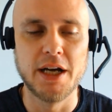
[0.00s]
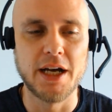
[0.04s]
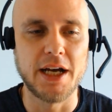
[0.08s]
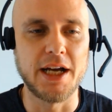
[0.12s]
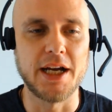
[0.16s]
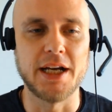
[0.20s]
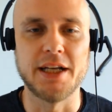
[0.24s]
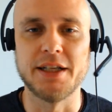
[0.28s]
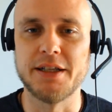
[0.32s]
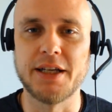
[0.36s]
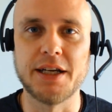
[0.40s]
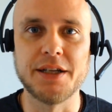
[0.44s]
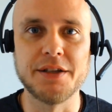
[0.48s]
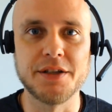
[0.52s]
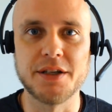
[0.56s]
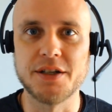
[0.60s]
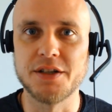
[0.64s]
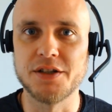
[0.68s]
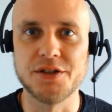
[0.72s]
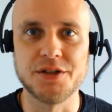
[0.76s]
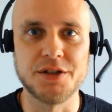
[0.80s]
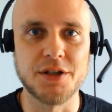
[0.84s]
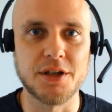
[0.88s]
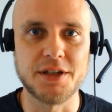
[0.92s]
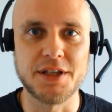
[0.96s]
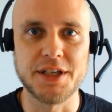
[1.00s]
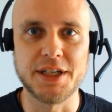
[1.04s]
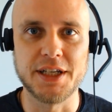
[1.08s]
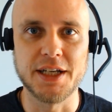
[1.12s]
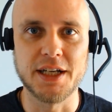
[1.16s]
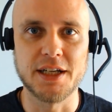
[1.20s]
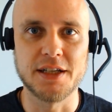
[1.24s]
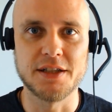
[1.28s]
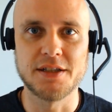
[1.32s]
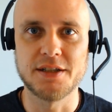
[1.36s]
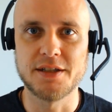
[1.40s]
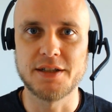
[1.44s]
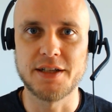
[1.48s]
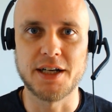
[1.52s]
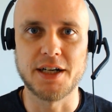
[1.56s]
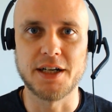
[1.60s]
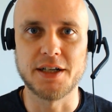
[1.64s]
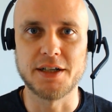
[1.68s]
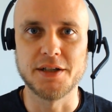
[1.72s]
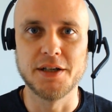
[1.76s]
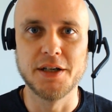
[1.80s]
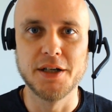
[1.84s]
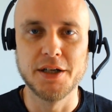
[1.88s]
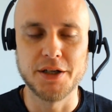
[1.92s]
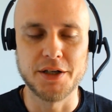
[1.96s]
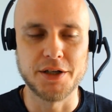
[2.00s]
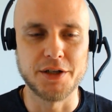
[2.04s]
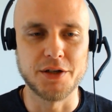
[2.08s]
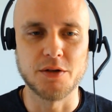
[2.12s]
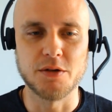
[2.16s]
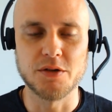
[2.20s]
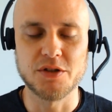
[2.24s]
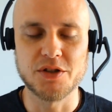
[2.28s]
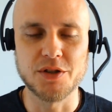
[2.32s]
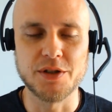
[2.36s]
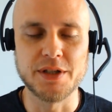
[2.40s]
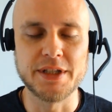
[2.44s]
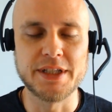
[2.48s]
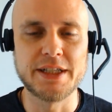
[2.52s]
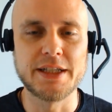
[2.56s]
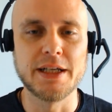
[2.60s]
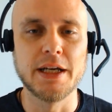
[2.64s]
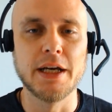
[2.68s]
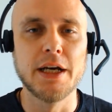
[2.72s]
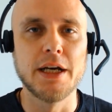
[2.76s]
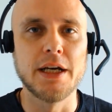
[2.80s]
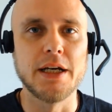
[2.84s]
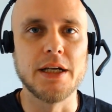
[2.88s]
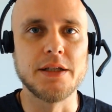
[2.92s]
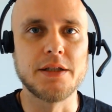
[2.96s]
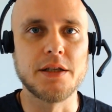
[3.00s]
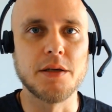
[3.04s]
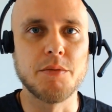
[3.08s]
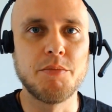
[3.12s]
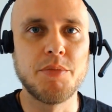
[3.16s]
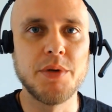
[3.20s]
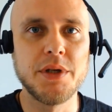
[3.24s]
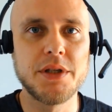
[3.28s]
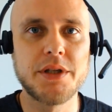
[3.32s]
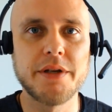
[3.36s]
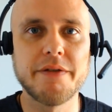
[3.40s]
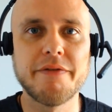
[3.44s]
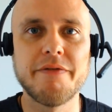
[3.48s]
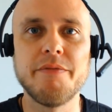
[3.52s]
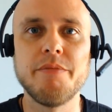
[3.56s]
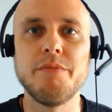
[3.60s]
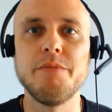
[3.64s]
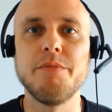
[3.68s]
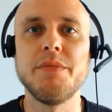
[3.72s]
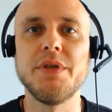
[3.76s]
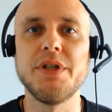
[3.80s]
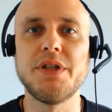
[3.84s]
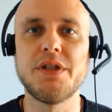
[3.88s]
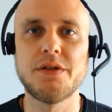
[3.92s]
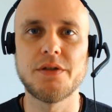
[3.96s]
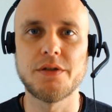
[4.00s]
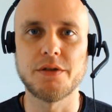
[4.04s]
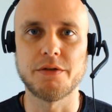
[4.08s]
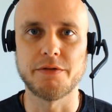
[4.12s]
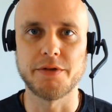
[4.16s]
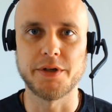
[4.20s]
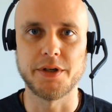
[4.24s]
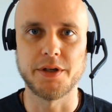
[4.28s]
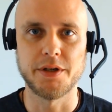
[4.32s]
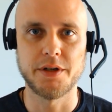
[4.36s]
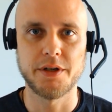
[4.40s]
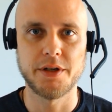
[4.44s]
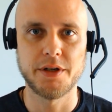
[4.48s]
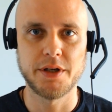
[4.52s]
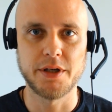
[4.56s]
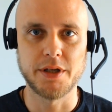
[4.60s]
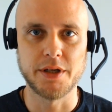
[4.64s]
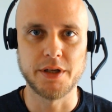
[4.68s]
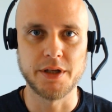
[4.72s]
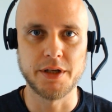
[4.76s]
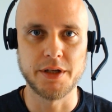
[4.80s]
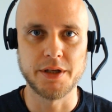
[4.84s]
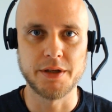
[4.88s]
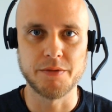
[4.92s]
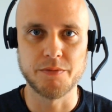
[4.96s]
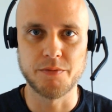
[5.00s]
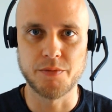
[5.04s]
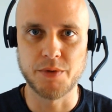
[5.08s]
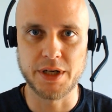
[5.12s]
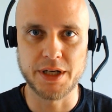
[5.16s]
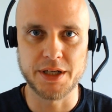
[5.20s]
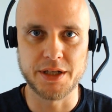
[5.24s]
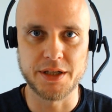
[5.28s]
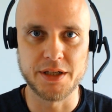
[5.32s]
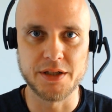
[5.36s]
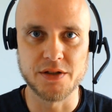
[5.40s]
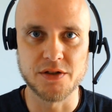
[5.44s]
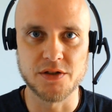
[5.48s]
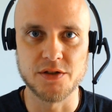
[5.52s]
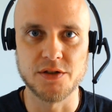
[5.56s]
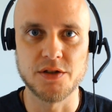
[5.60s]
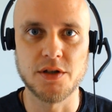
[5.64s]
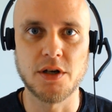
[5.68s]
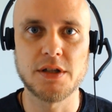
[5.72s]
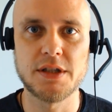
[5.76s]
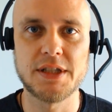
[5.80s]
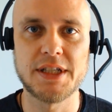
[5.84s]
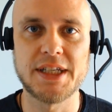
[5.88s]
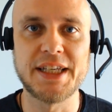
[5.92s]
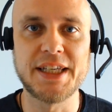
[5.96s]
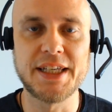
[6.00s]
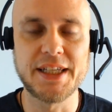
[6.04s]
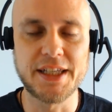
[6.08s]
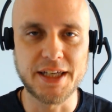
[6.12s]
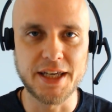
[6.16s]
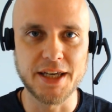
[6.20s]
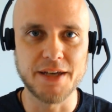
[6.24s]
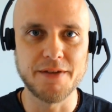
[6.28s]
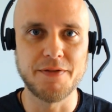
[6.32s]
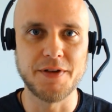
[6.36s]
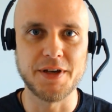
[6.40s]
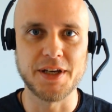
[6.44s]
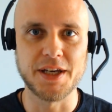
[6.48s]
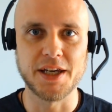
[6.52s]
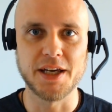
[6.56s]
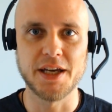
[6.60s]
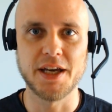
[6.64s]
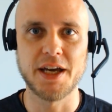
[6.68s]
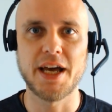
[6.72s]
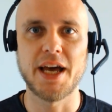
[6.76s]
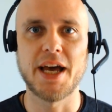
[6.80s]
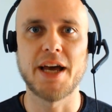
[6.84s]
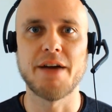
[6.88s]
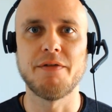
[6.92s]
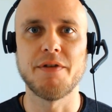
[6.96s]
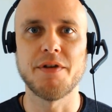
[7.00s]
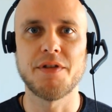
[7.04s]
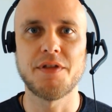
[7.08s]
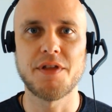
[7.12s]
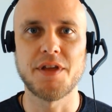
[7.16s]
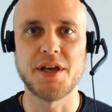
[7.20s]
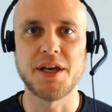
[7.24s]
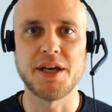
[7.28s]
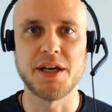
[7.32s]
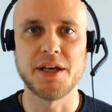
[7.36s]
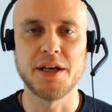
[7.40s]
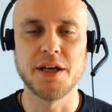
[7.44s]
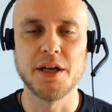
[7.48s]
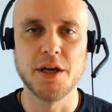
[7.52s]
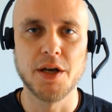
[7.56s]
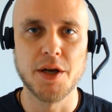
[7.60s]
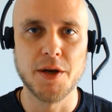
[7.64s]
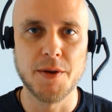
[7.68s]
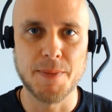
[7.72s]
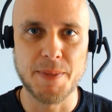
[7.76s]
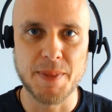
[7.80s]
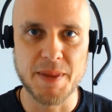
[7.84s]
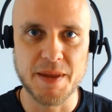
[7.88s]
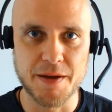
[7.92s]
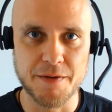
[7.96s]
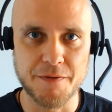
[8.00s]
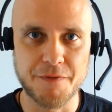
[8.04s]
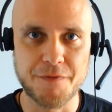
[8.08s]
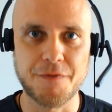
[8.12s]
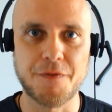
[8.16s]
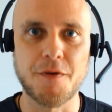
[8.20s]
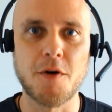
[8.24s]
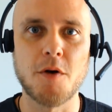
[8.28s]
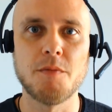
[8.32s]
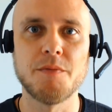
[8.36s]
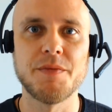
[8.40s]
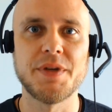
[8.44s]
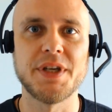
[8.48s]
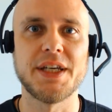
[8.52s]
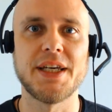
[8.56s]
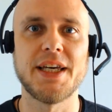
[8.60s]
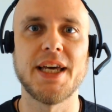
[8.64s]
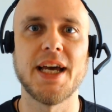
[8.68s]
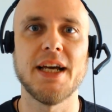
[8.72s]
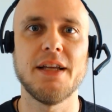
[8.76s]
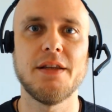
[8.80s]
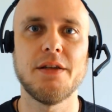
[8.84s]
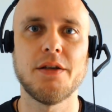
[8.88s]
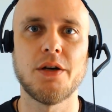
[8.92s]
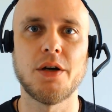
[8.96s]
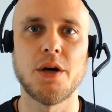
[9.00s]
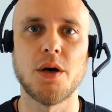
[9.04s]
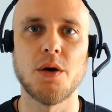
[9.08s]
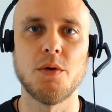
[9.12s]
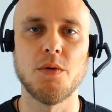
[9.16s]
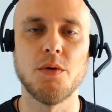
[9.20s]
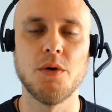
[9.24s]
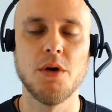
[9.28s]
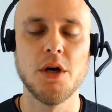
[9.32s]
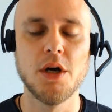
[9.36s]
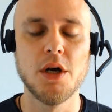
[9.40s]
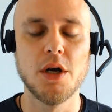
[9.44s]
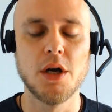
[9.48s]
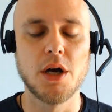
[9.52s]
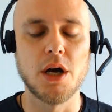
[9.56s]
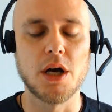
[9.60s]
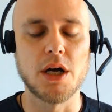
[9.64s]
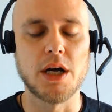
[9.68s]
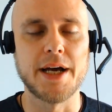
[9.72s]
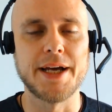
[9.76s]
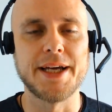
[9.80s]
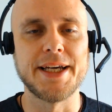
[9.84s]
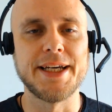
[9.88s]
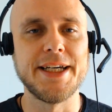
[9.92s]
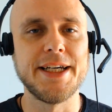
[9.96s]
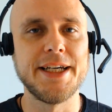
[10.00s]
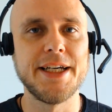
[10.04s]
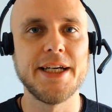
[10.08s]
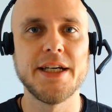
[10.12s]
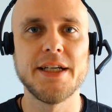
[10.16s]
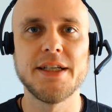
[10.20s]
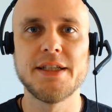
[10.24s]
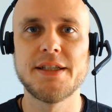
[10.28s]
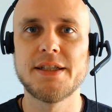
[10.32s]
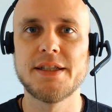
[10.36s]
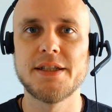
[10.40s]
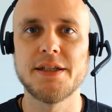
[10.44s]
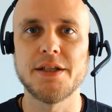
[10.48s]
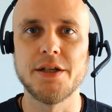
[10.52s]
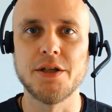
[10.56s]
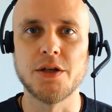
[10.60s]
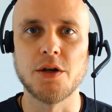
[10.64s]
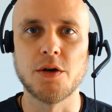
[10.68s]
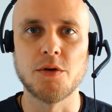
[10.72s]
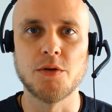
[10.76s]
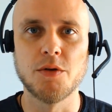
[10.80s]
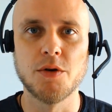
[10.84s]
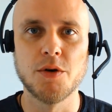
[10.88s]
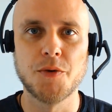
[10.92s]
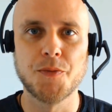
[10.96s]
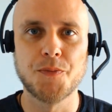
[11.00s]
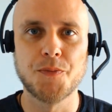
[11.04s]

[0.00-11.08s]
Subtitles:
and then there's nothing else there, you know? So it's a bit of mystery when he's not giving everything from the get-go. He is, you know,